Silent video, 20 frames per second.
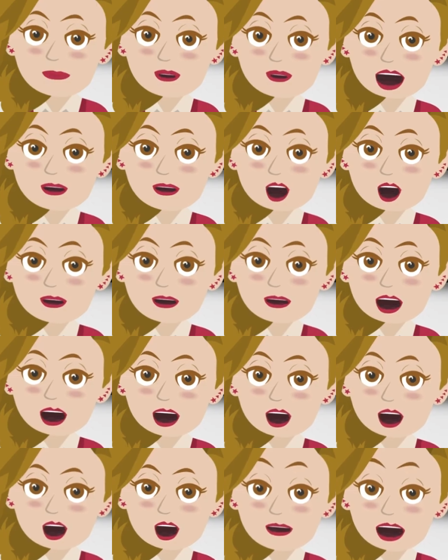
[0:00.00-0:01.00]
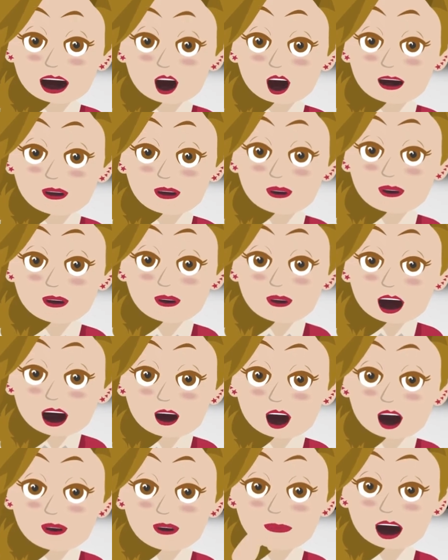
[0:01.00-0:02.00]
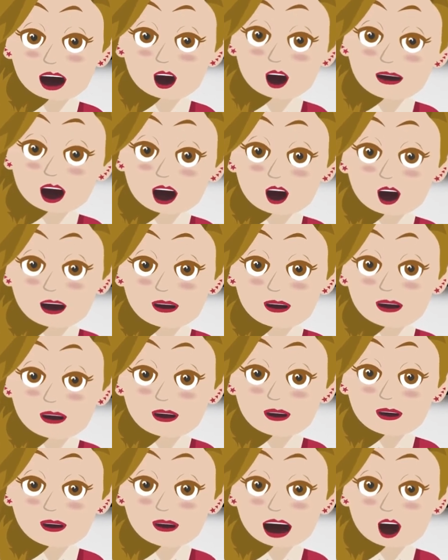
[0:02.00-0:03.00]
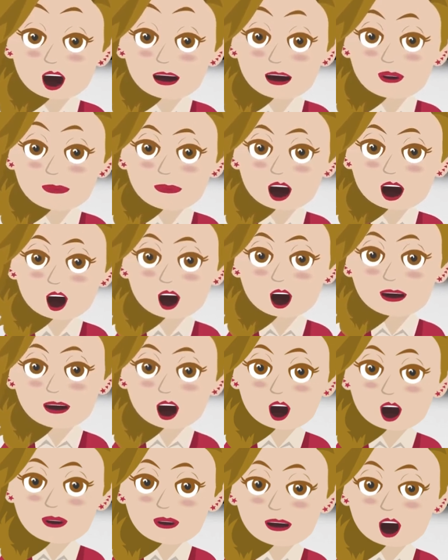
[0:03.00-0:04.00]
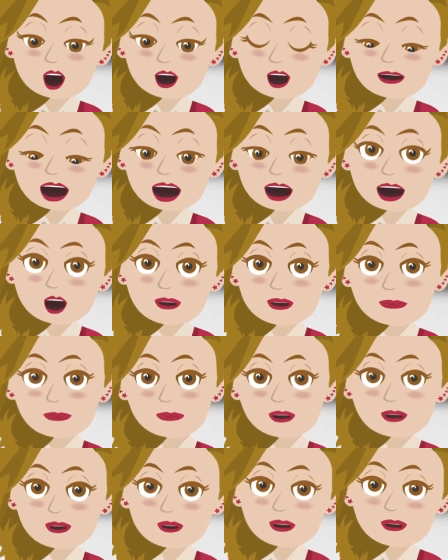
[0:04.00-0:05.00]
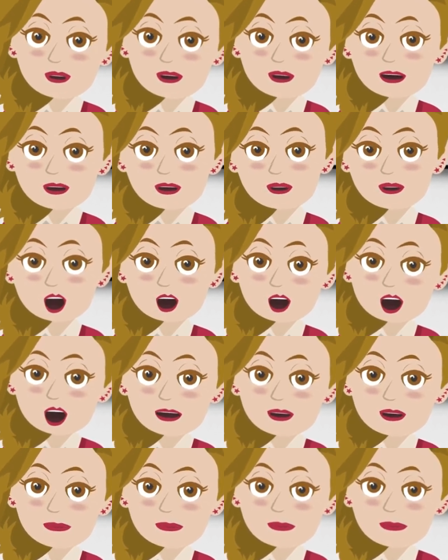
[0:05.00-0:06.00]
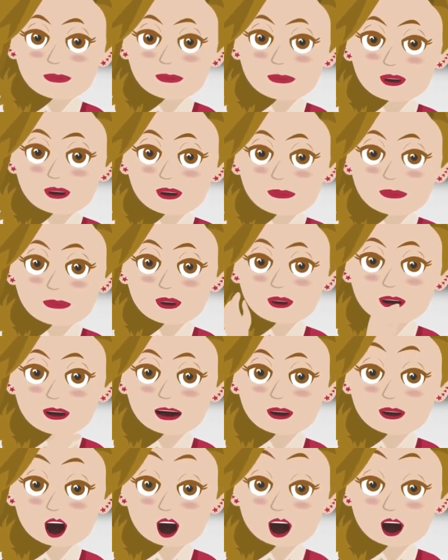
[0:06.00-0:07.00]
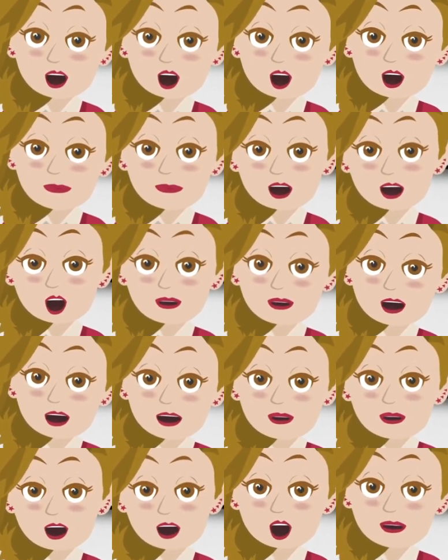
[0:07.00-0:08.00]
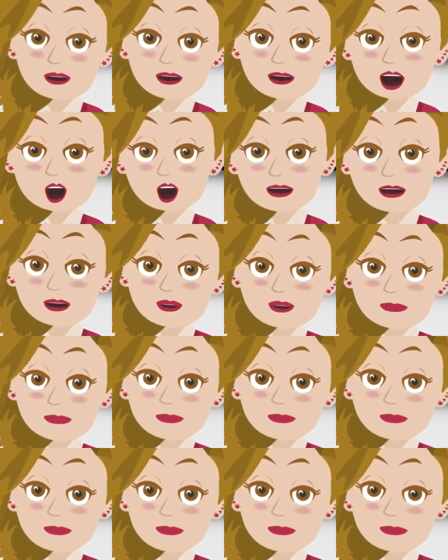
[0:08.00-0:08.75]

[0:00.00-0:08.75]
This is really about you discovering what it feels like for you to be in a more consistent way,